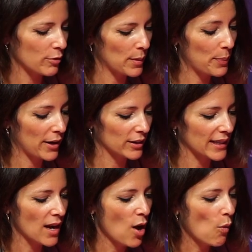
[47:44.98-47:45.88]

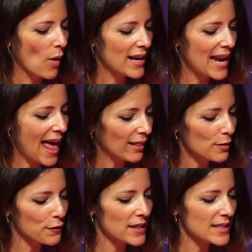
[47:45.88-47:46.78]
apparently. When an
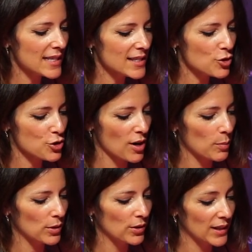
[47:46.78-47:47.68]
elephant is in
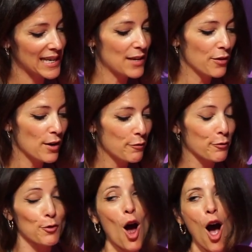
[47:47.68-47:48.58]
trouble, Lordy. even a
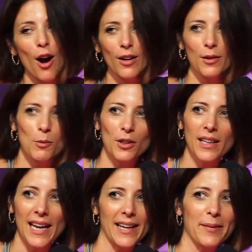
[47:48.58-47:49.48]
frog will
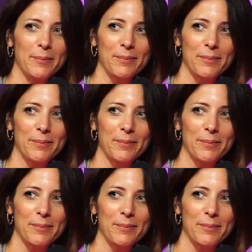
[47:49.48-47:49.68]
kick him.